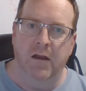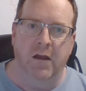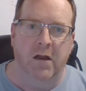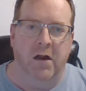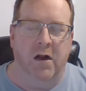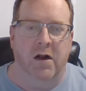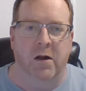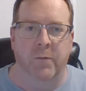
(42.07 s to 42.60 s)

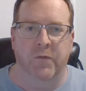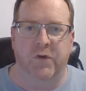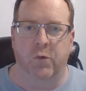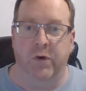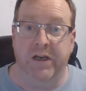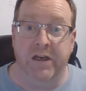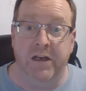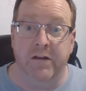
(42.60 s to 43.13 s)
Um, so
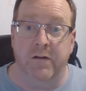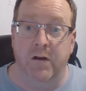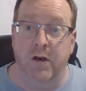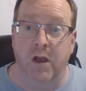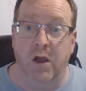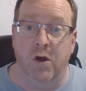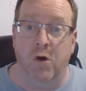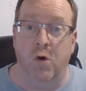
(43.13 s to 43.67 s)
we need to
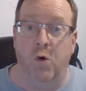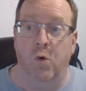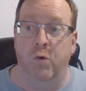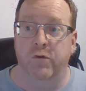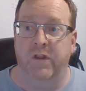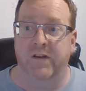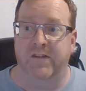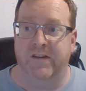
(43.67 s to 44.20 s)
know
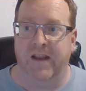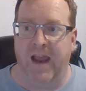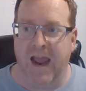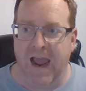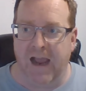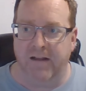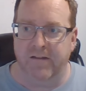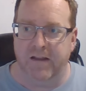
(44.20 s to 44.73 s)
the
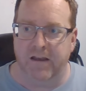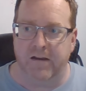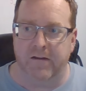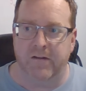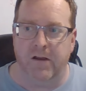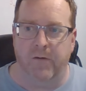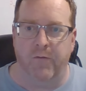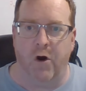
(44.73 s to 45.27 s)

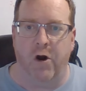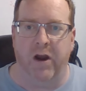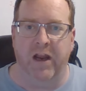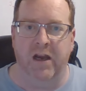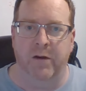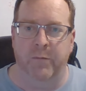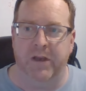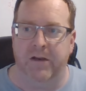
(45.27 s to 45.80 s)
tactics of our
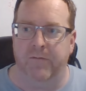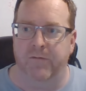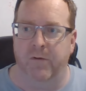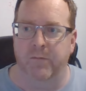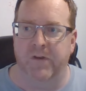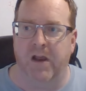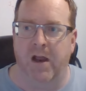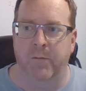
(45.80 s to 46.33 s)
enemy
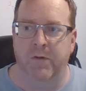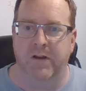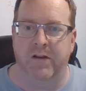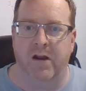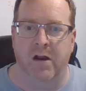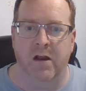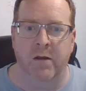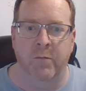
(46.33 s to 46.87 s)
from time to
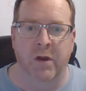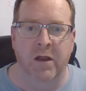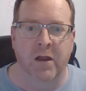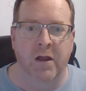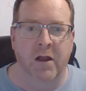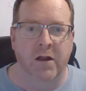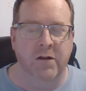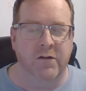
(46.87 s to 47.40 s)
time
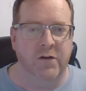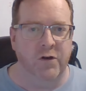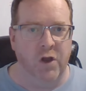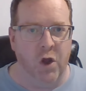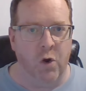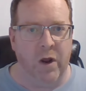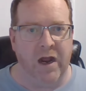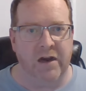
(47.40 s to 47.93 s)
to
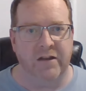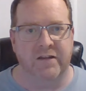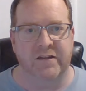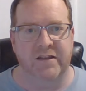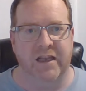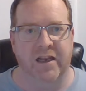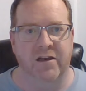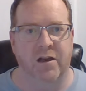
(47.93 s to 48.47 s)
know how to
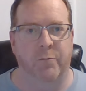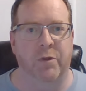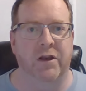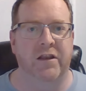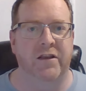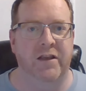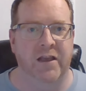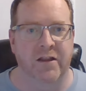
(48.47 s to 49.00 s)
stand up
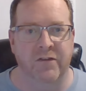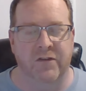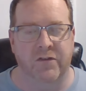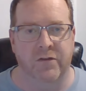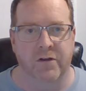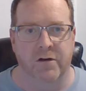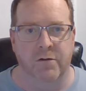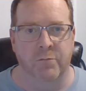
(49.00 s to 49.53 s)

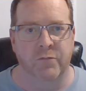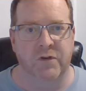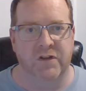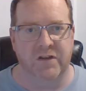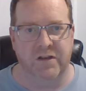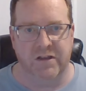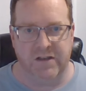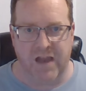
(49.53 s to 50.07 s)
against them,
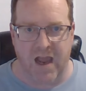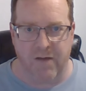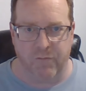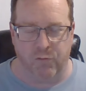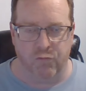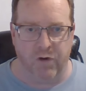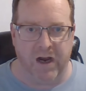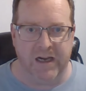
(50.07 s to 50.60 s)
to, to have a
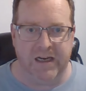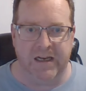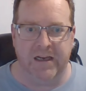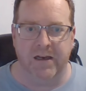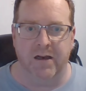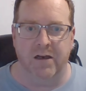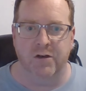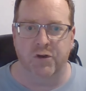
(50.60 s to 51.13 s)

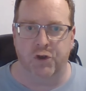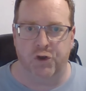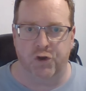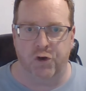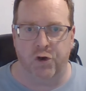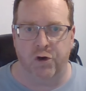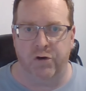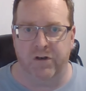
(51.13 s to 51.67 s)
ready and
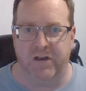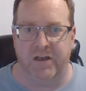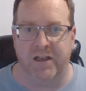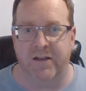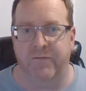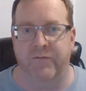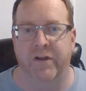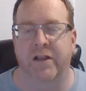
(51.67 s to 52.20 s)
sure
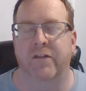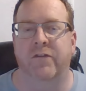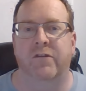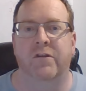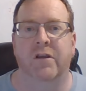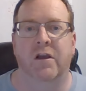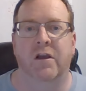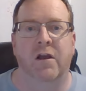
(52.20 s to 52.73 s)

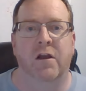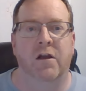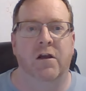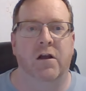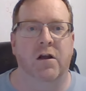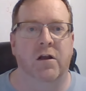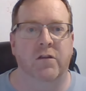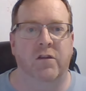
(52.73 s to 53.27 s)
defense,
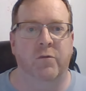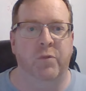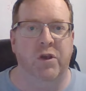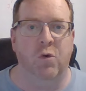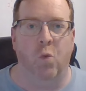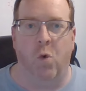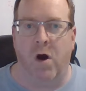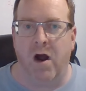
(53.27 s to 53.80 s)
uh, to
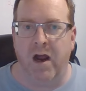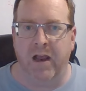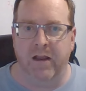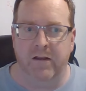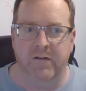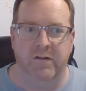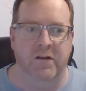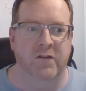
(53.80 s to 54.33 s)
be
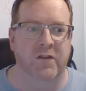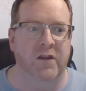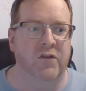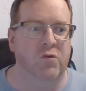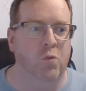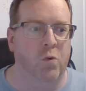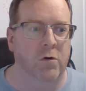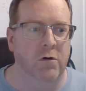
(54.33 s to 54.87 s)
wise in
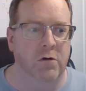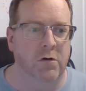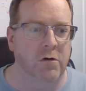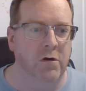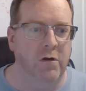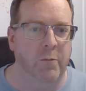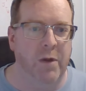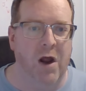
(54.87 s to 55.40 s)
this
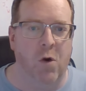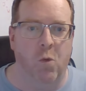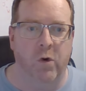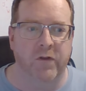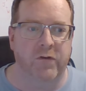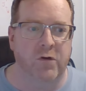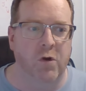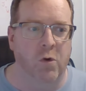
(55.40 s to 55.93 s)
world about
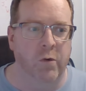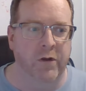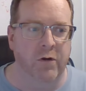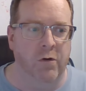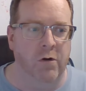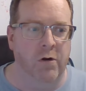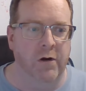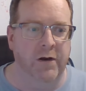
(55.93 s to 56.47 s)
what's going
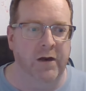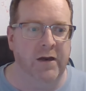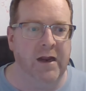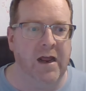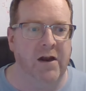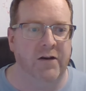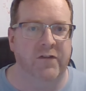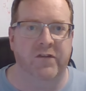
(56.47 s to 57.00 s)
on and
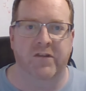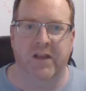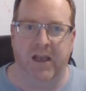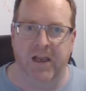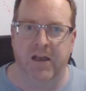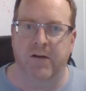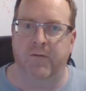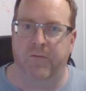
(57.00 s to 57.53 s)
how to
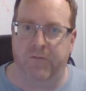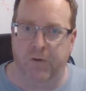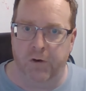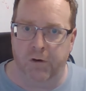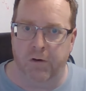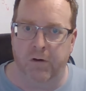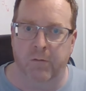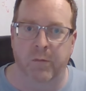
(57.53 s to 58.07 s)
stand
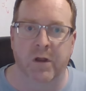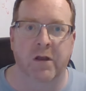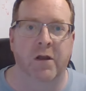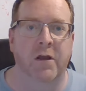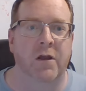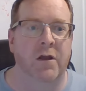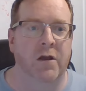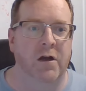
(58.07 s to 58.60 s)
firm
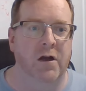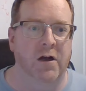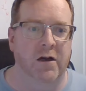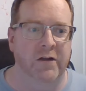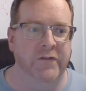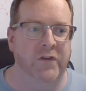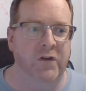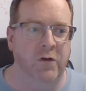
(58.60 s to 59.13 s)
uh,
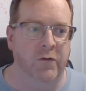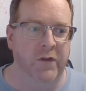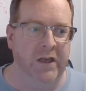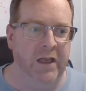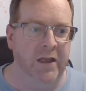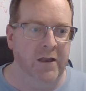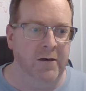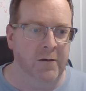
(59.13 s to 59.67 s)
until
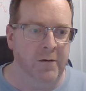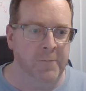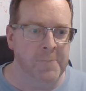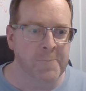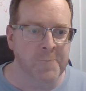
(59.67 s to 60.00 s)
the end.